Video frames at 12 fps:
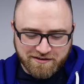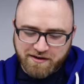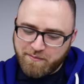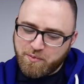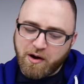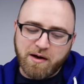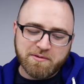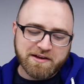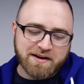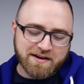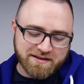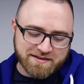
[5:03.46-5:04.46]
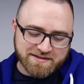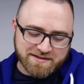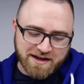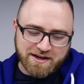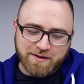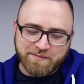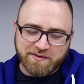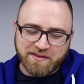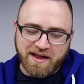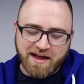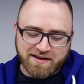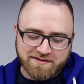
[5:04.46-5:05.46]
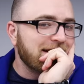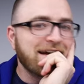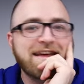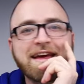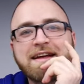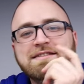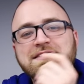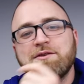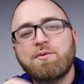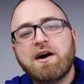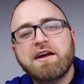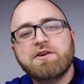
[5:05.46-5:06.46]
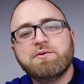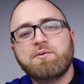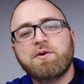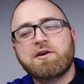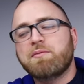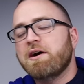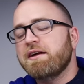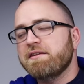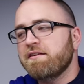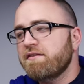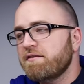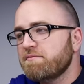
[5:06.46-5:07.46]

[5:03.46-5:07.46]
okay, probably not gonna sign up for that. I can't see why you would wanna buy this.